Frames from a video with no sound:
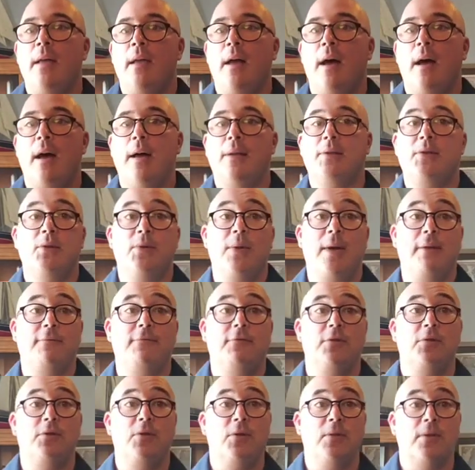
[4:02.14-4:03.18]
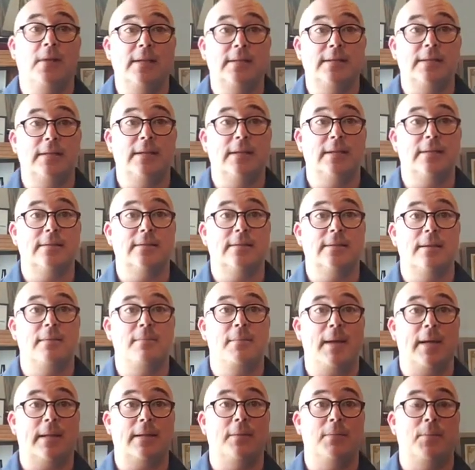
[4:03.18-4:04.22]
I do have two new listings
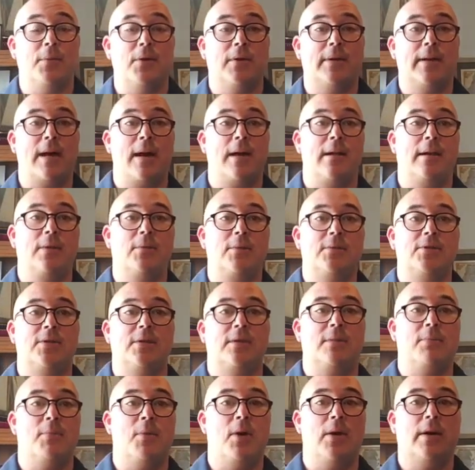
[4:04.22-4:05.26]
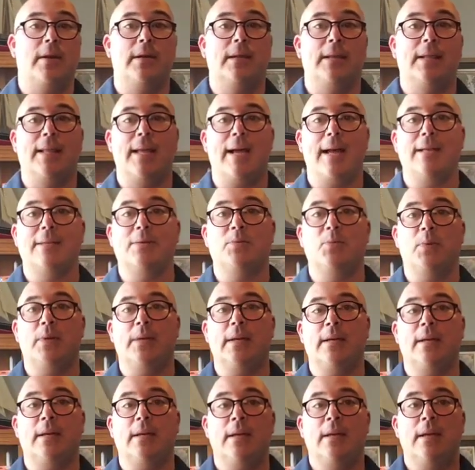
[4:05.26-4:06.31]
in Mecklenburg County, which hit the market last
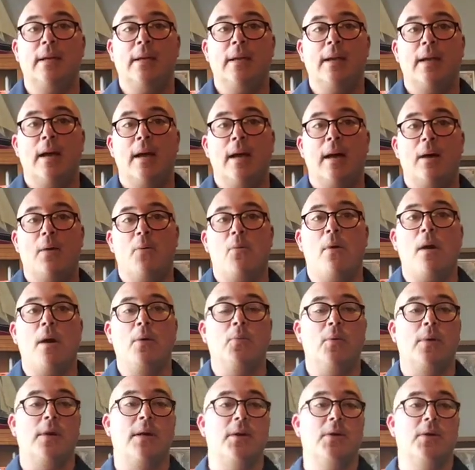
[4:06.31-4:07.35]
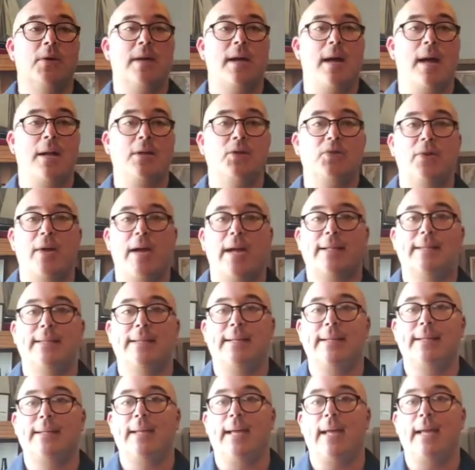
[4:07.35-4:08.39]
week. One went under contract
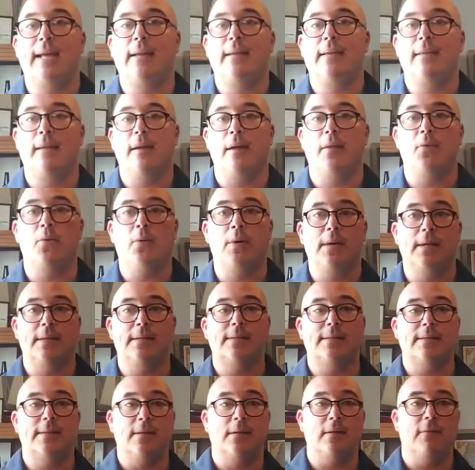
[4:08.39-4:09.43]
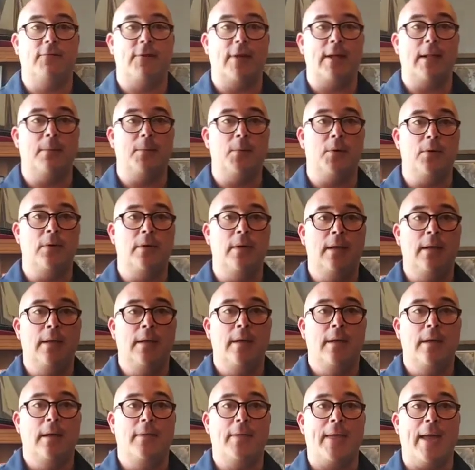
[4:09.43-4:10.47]
in a day. The other one is still available.
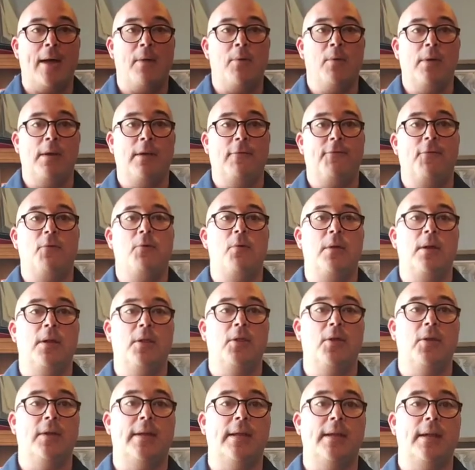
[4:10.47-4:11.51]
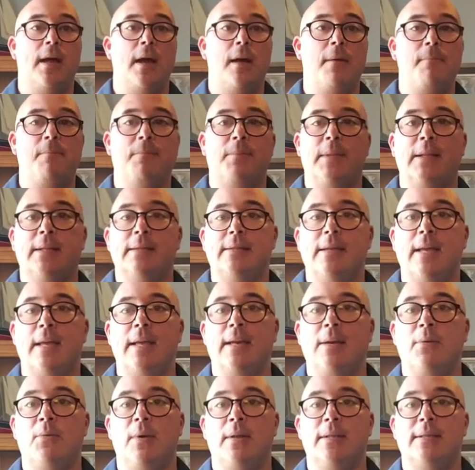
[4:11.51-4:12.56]
That one, if you want to look it up, it's
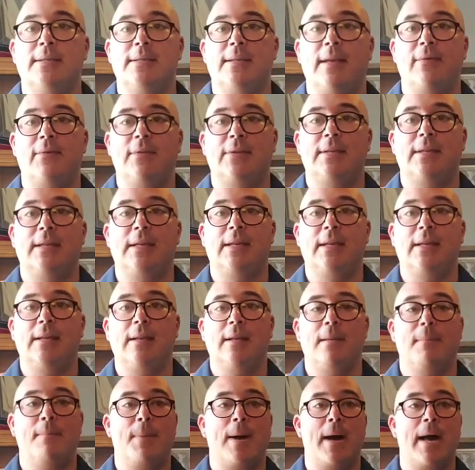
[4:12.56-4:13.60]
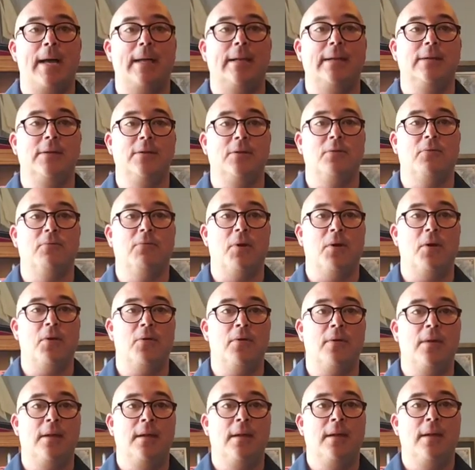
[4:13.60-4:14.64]
8117 Pine Hill
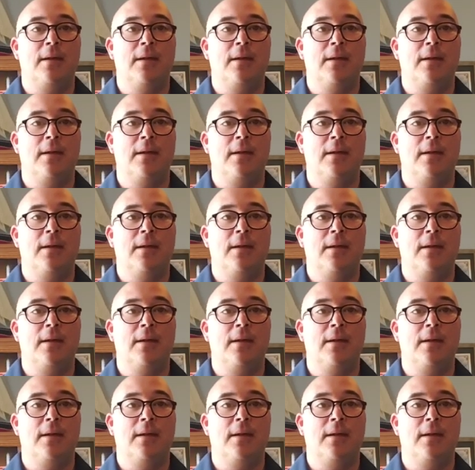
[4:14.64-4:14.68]
Road,